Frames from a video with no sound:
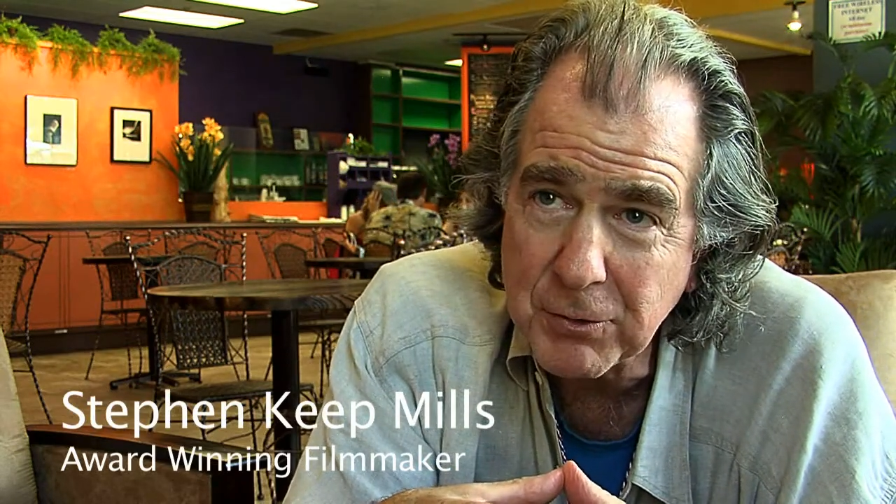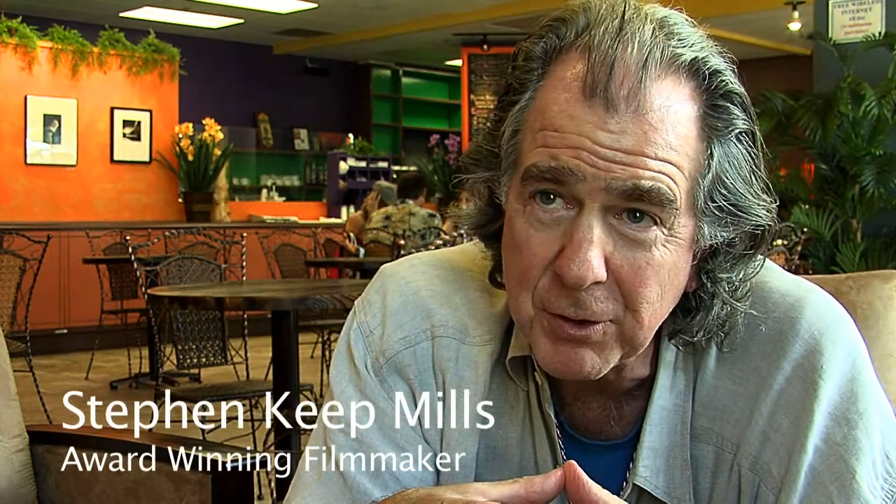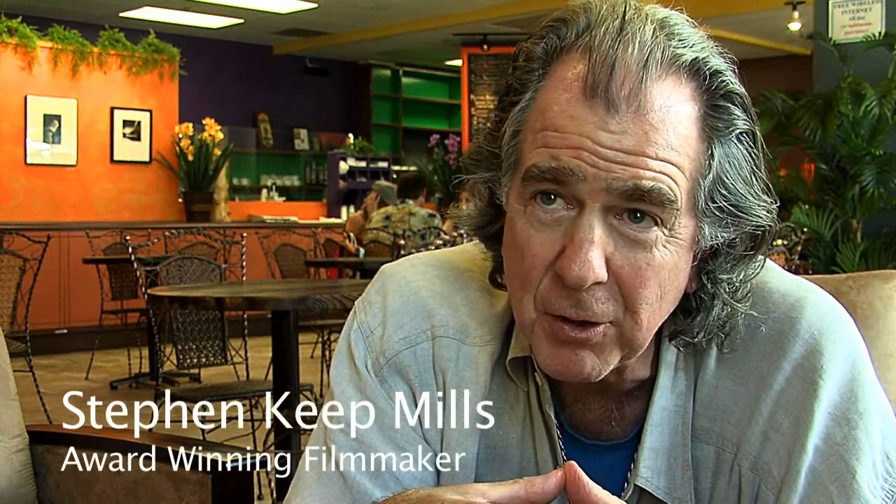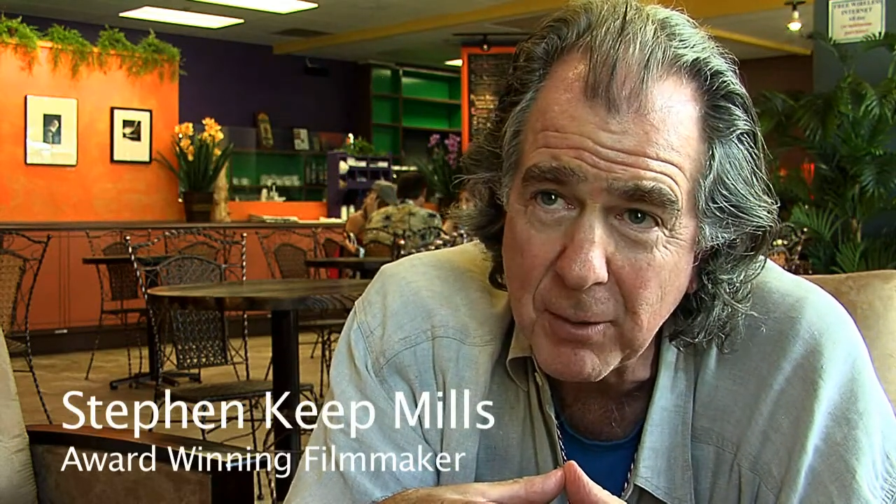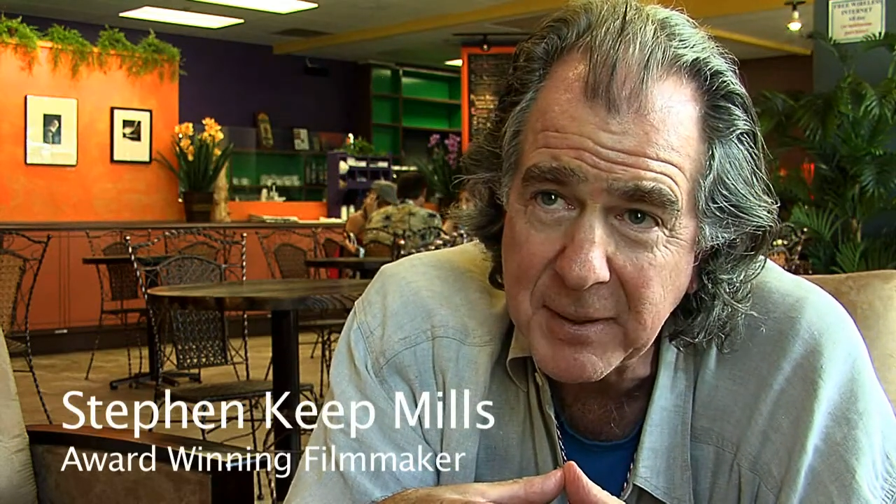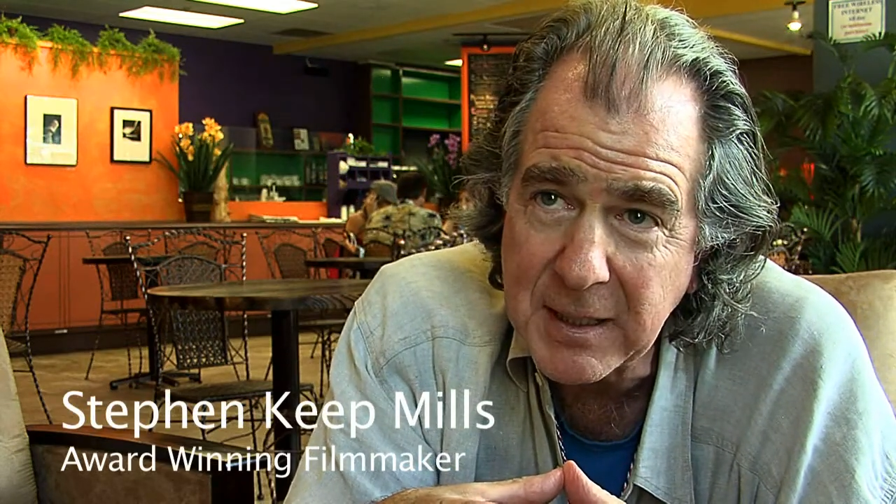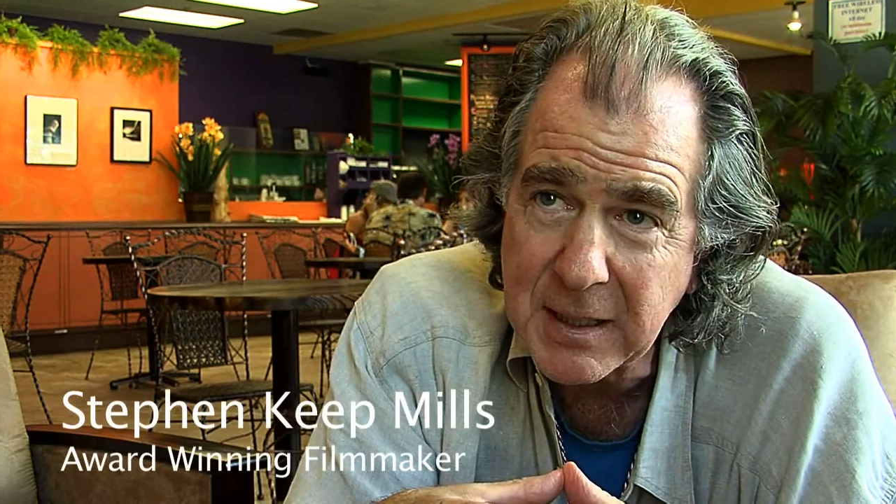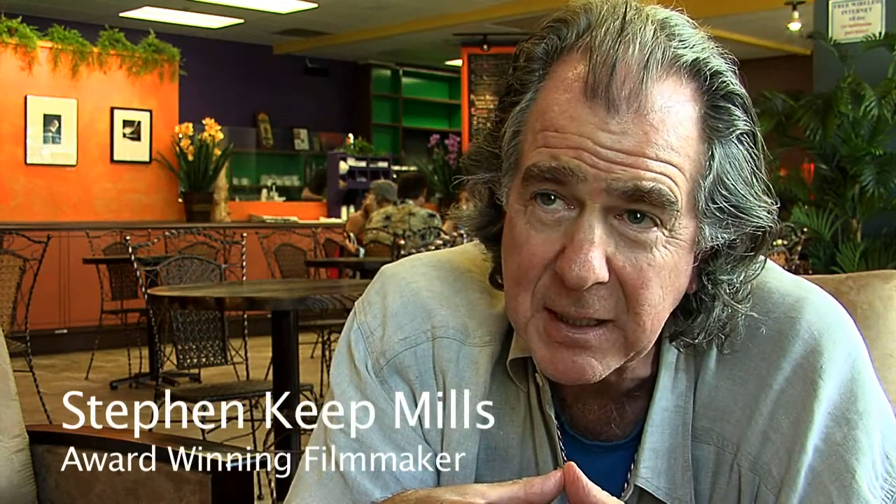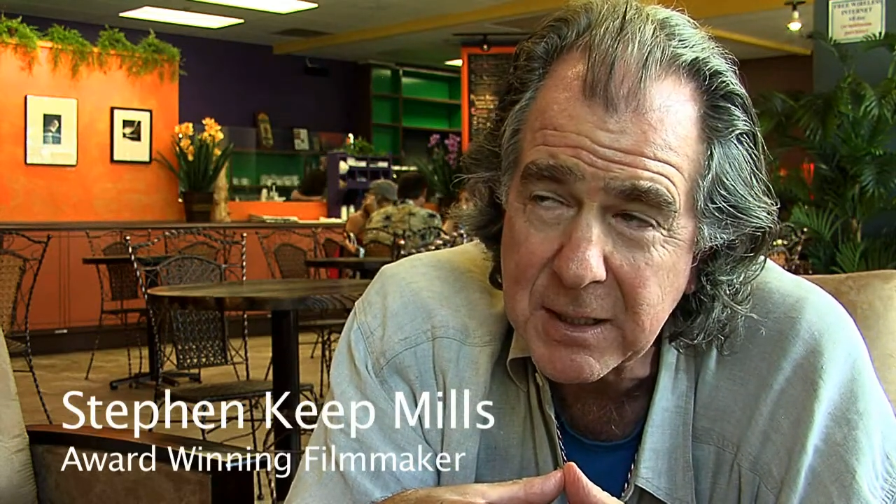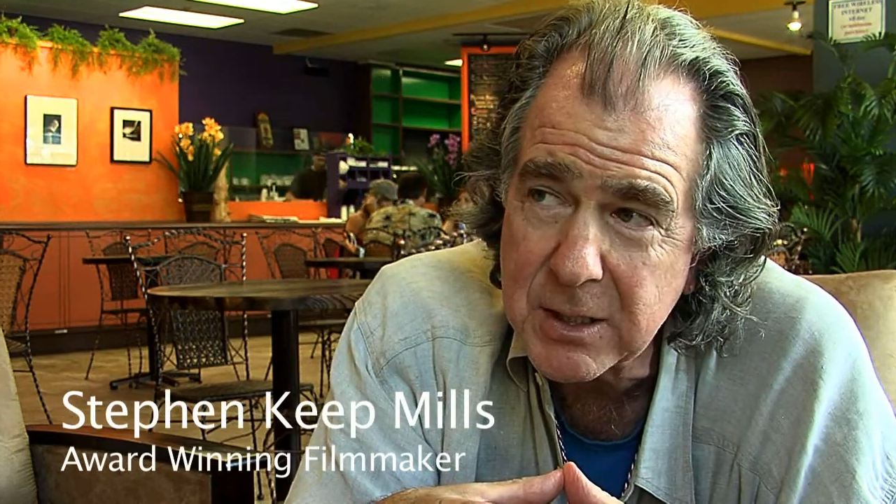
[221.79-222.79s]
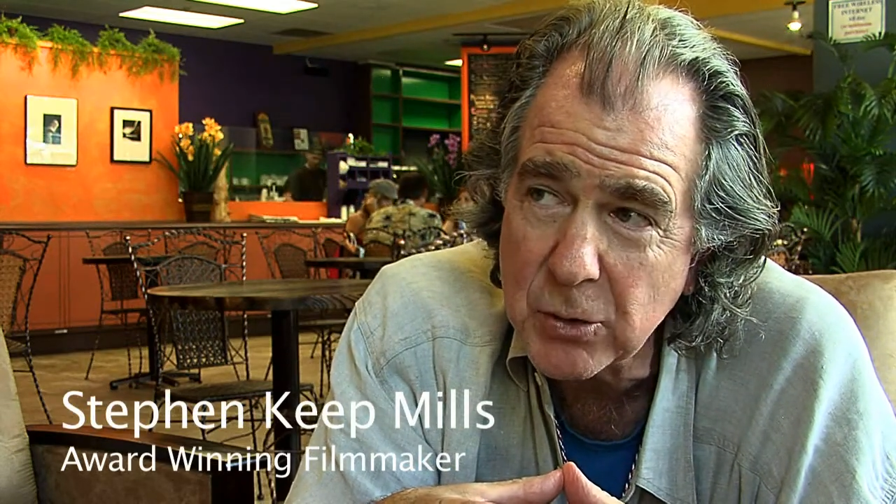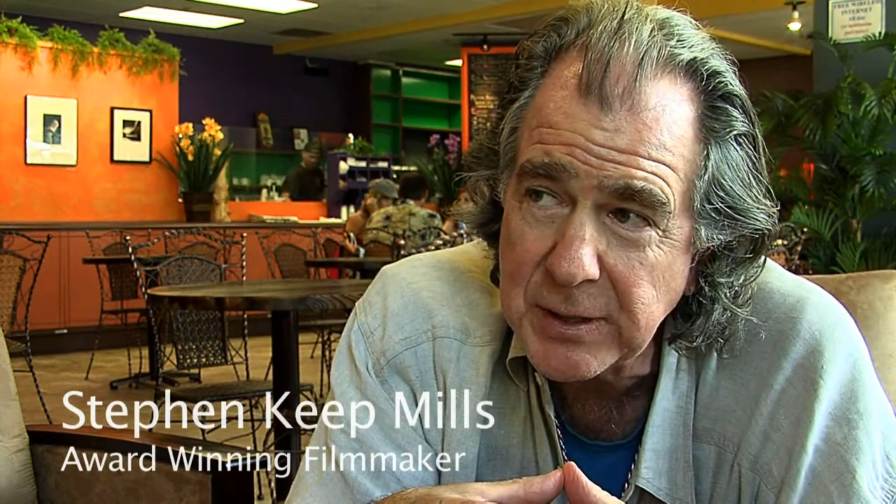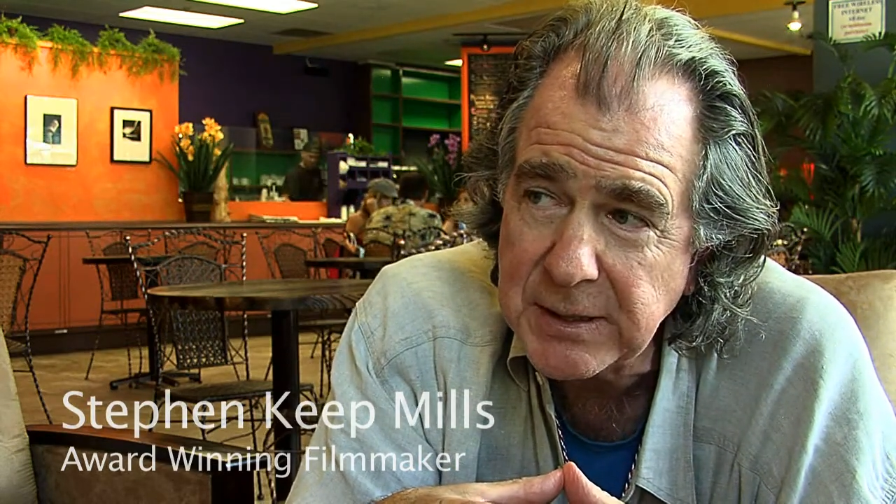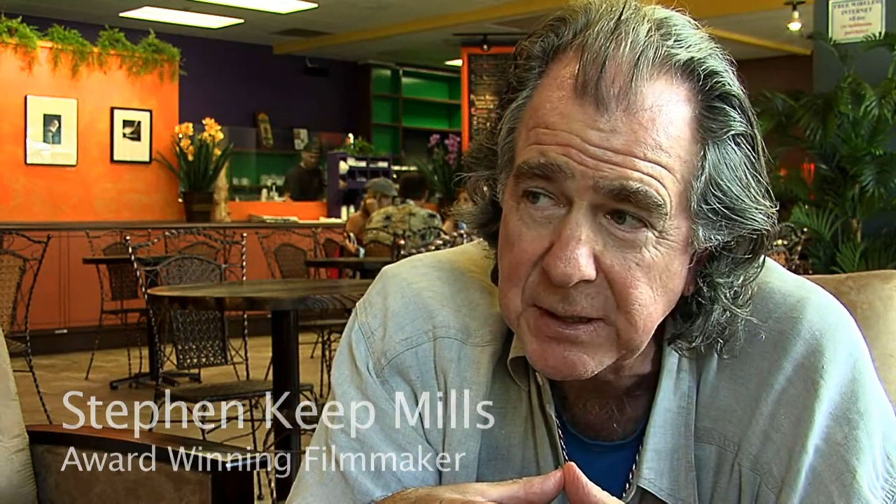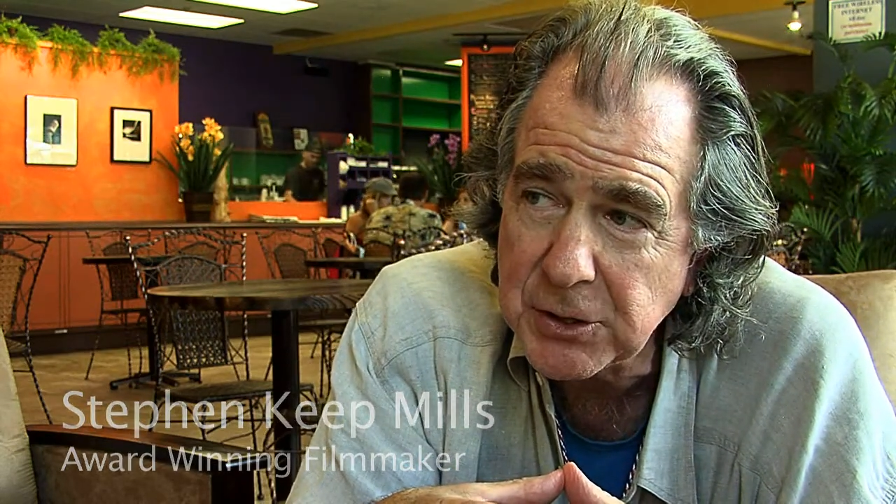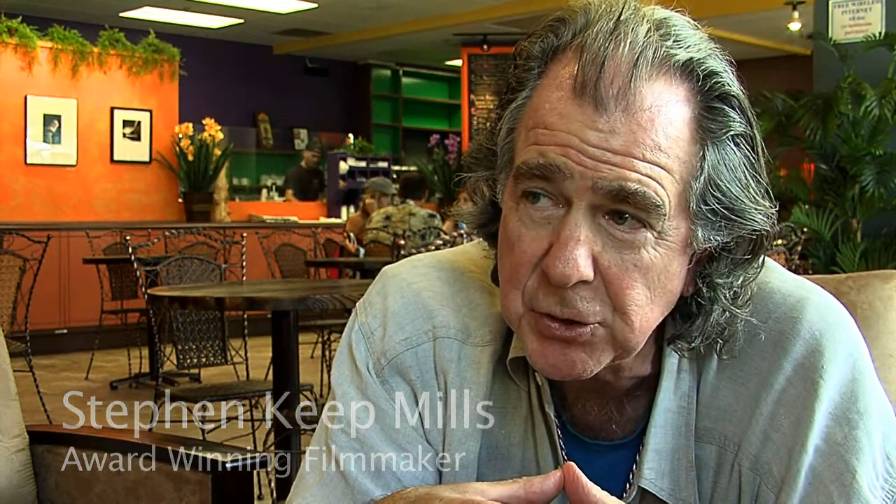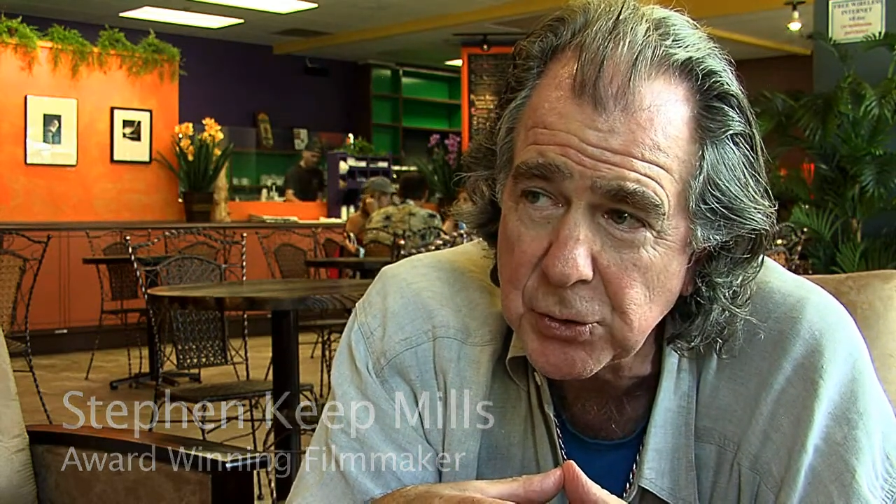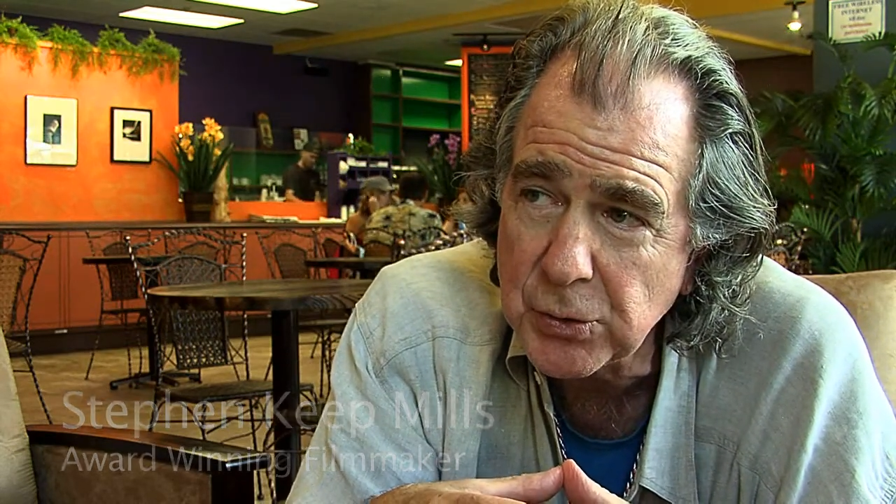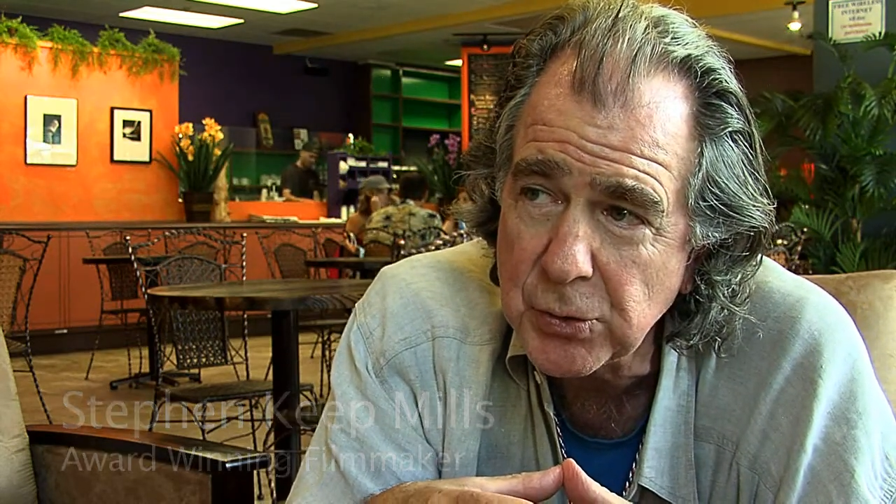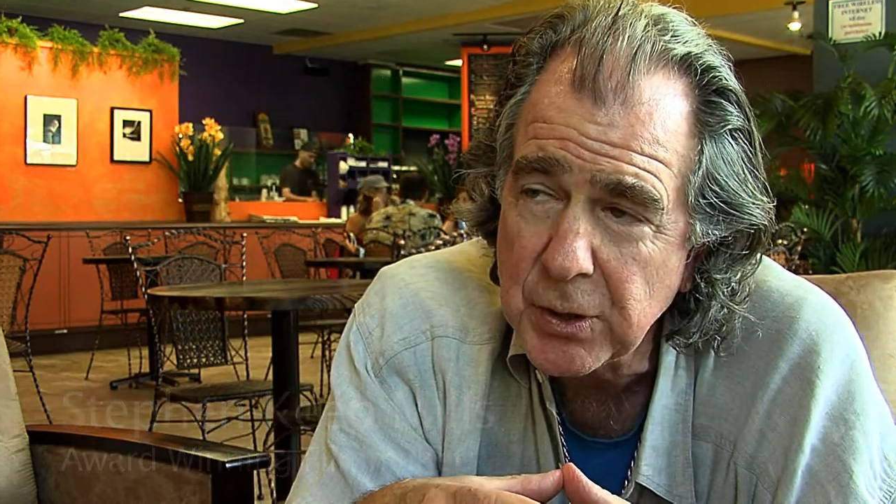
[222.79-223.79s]
You know, I mean, it's so easy
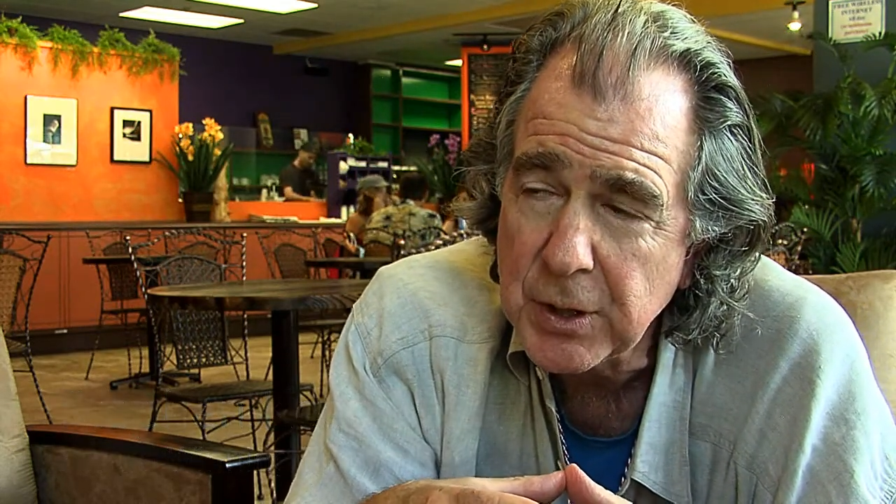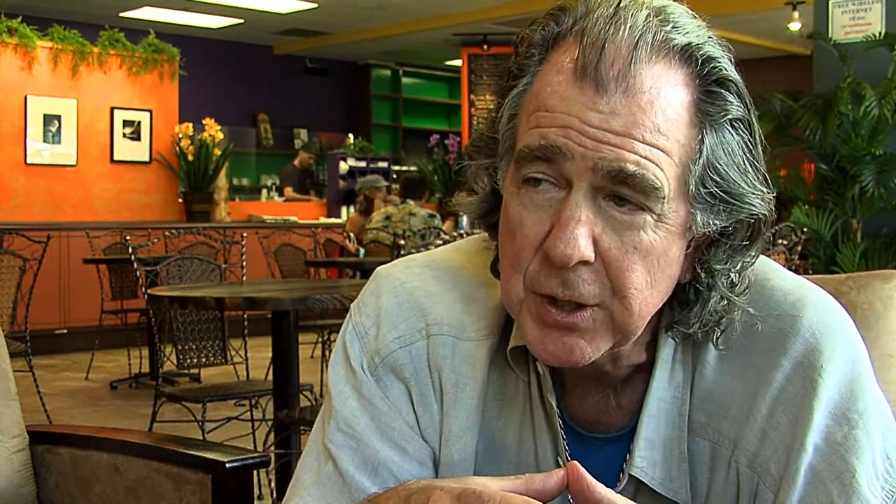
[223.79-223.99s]
to